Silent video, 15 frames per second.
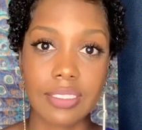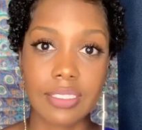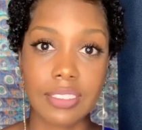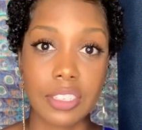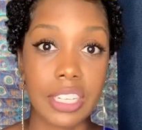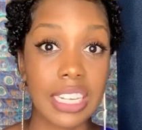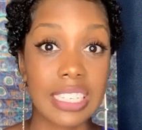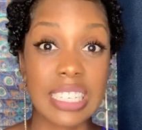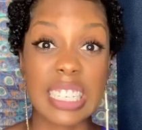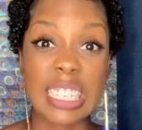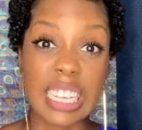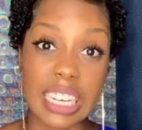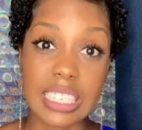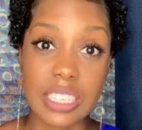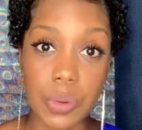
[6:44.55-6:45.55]
You get
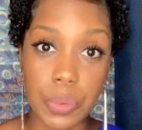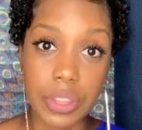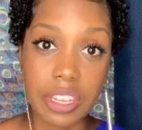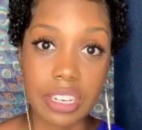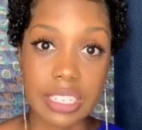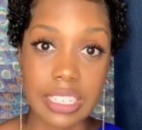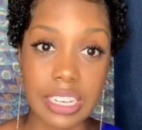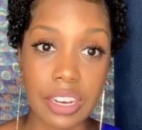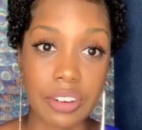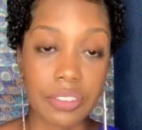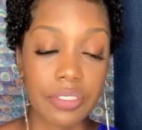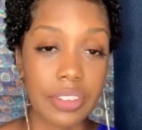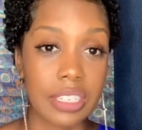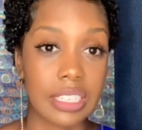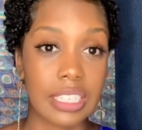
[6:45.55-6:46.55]
disgusted with yourself
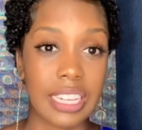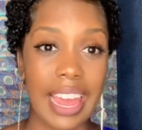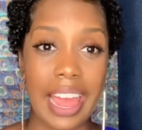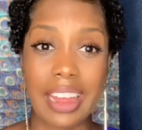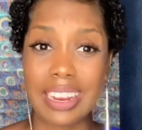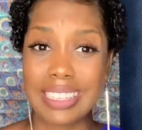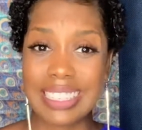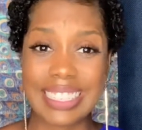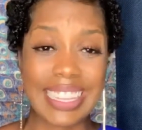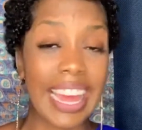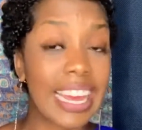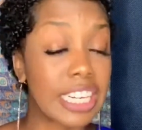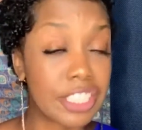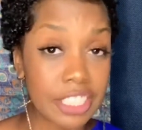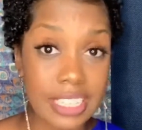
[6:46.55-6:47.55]
and can't
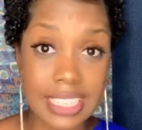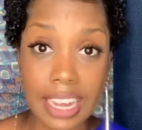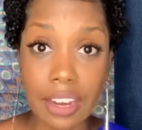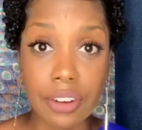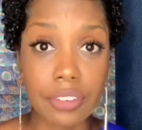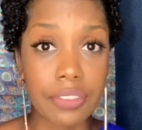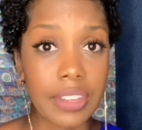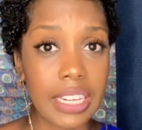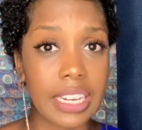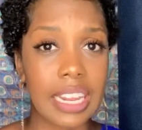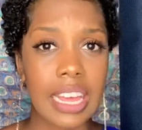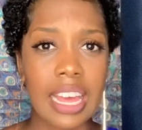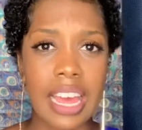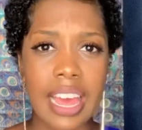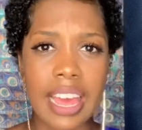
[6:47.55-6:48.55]
stand yourself, and
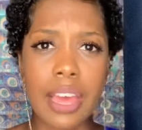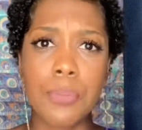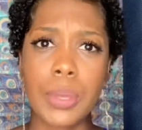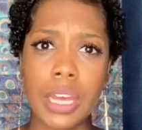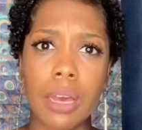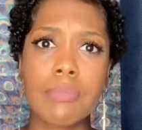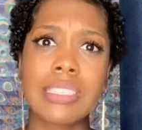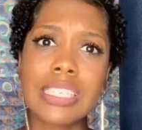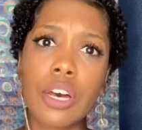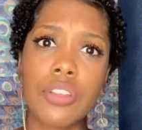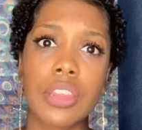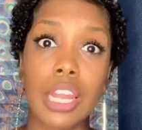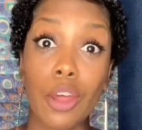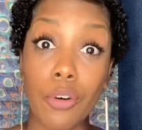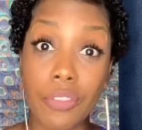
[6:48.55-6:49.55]
it becomes
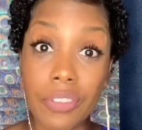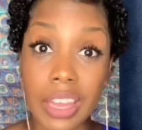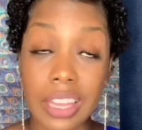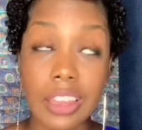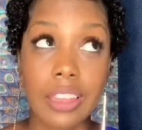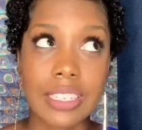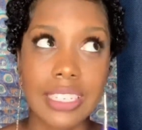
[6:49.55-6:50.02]
self-loathing.